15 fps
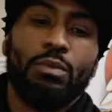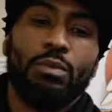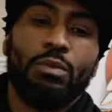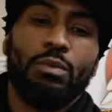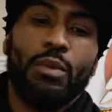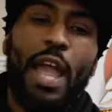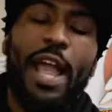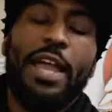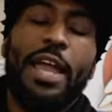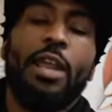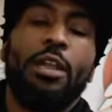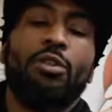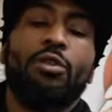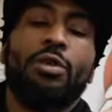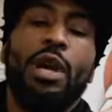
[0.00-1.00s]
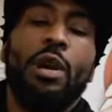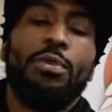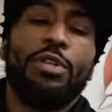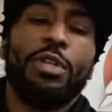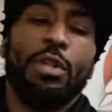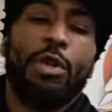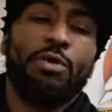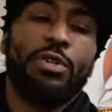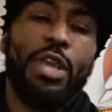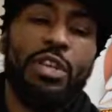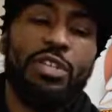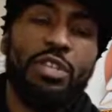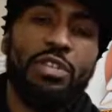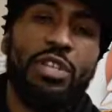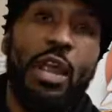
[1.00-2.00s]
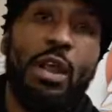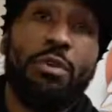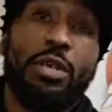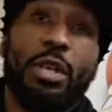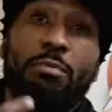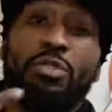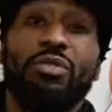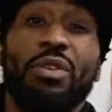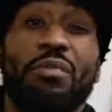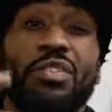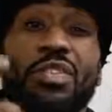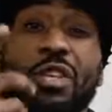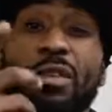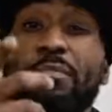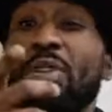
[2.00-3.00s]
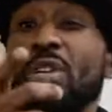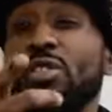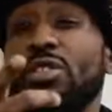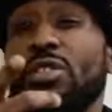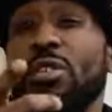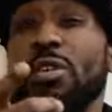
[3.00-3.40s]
I got a little help with the location. Shout out Chemistry, Virginia Beach,